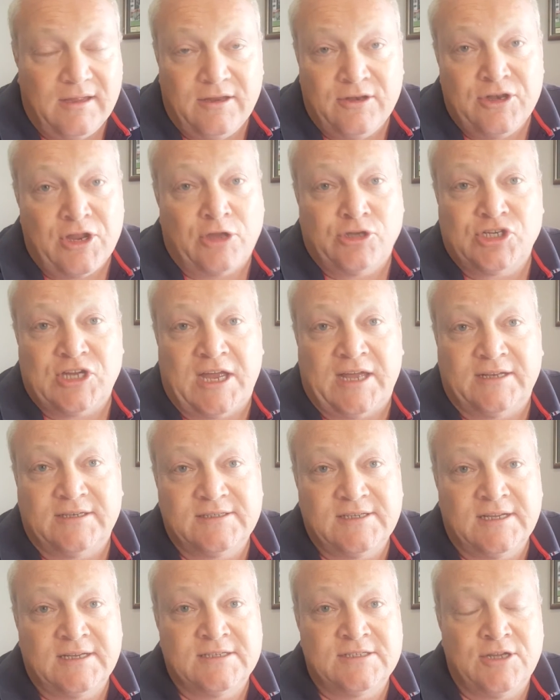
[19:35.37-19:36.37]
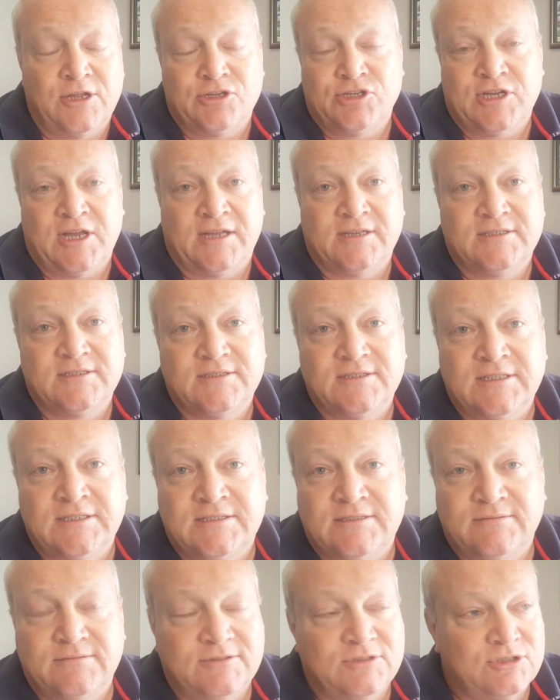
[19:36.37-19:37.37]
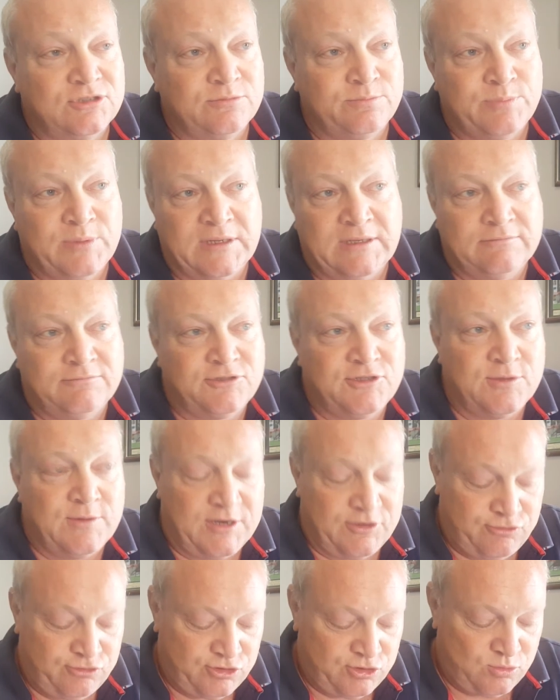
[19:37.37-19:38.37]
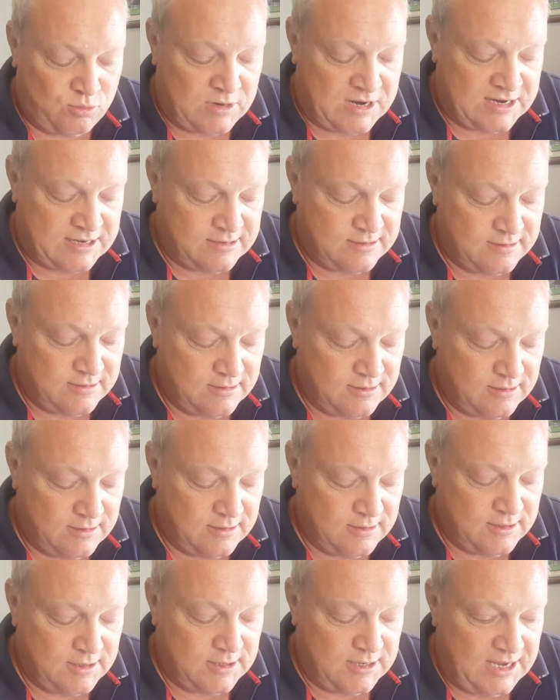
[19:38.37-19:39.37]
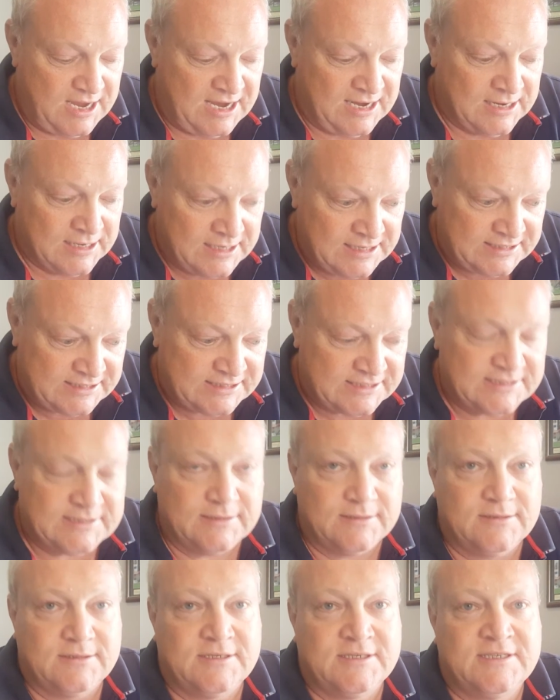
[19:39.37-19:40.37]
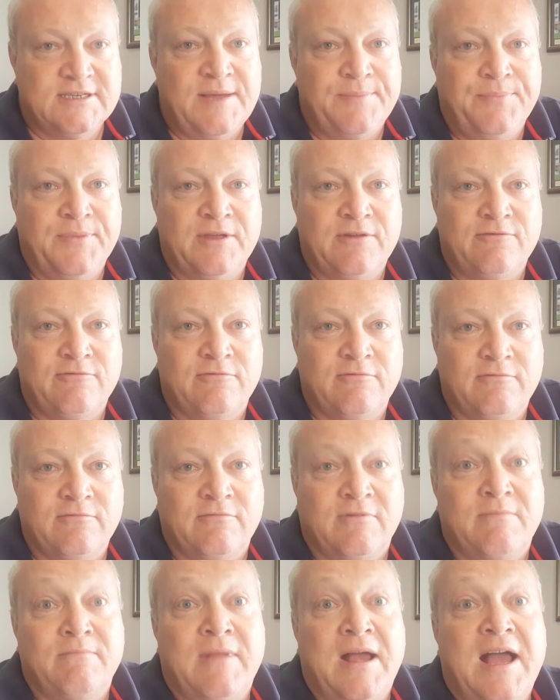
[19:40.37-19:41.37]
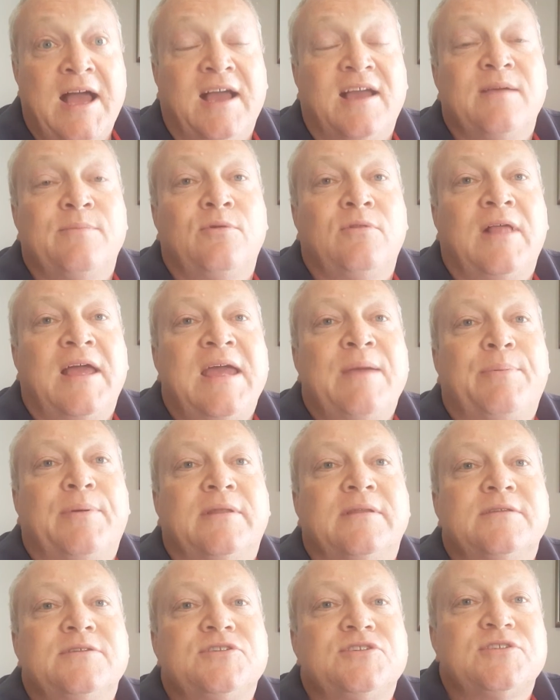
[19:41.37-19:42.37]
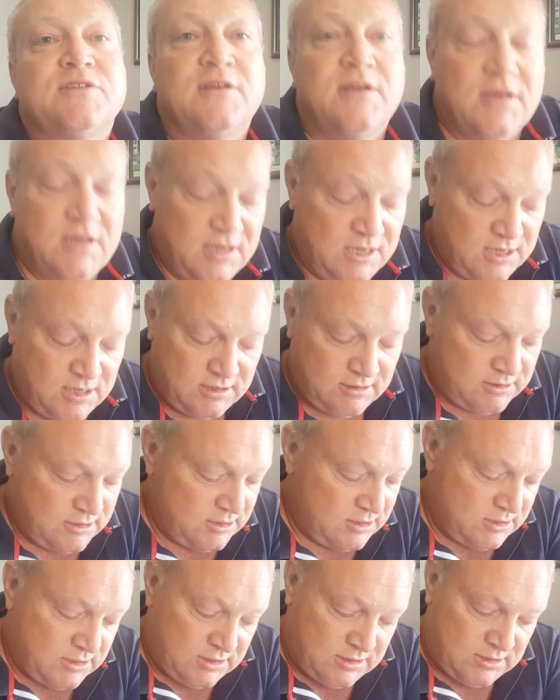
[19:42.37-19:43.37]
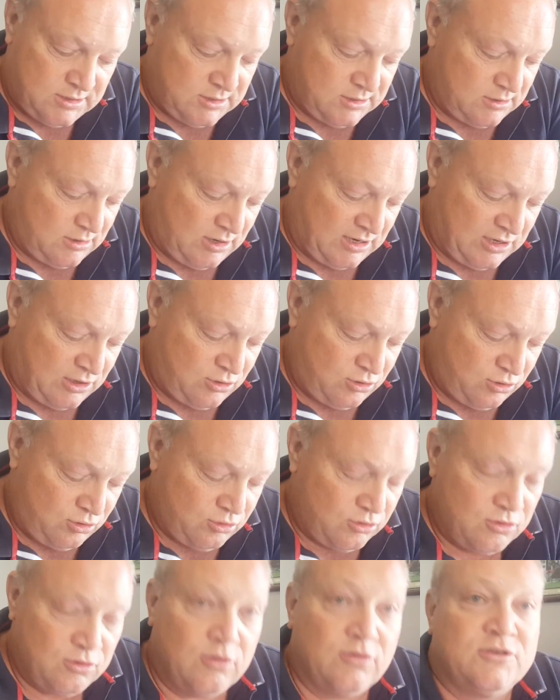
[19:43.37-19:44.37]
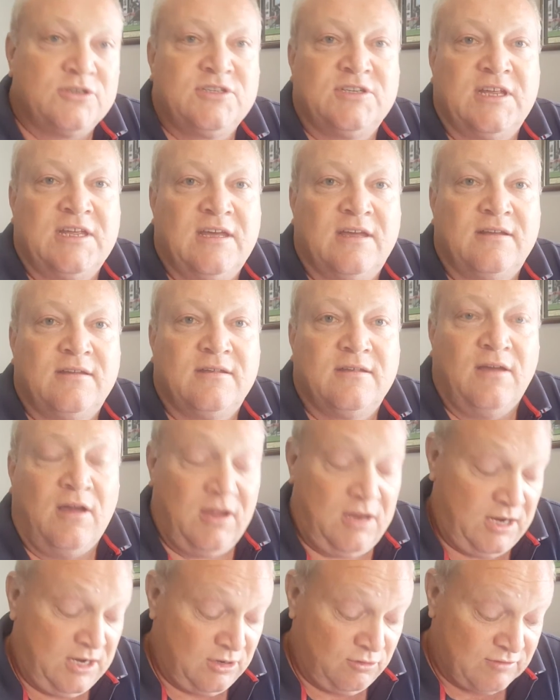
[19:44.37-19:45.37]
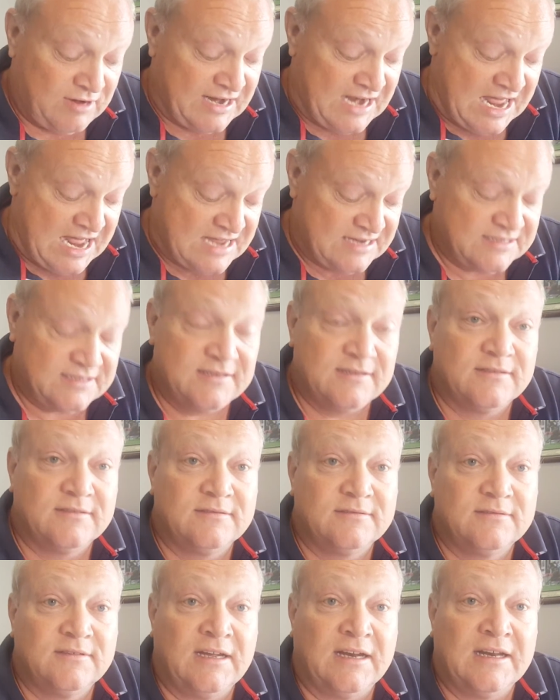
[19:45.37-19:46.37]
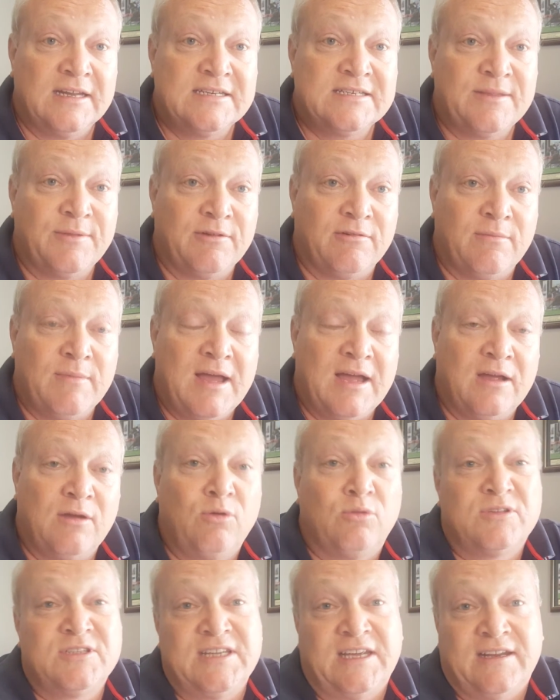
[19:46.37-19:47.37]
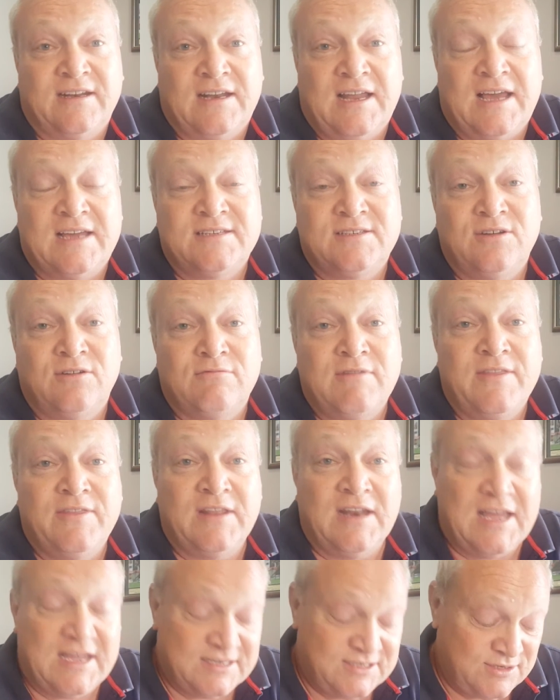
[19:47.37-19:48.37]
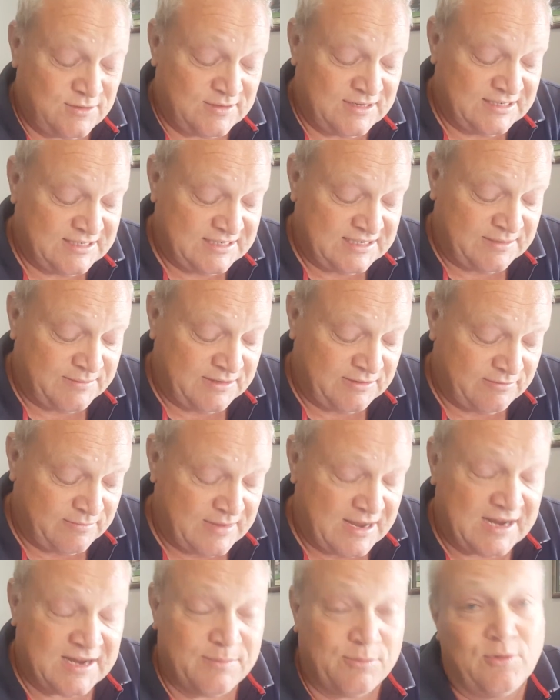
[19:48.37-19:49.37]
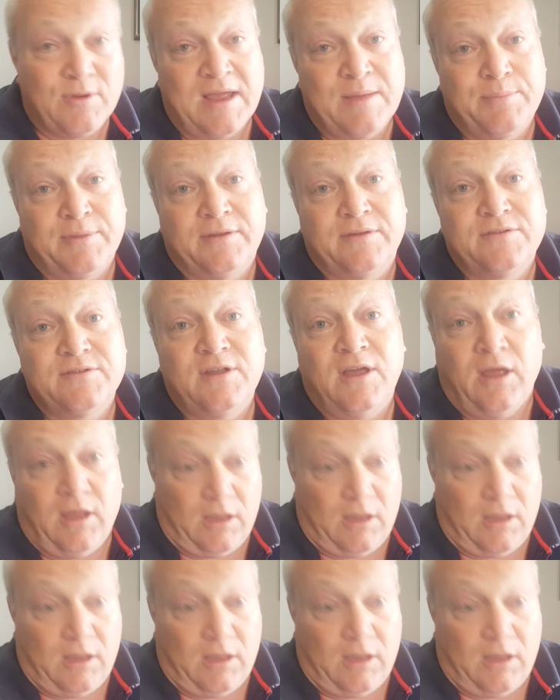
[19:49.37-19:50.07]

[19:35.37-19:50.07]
No chance. It is no chance. It should be 200 to 1. Unless something remarkable happens, I could not see it. It'll run last. Unless something remarkable, or second last. It'll run the last 2 unless something remarkable happens.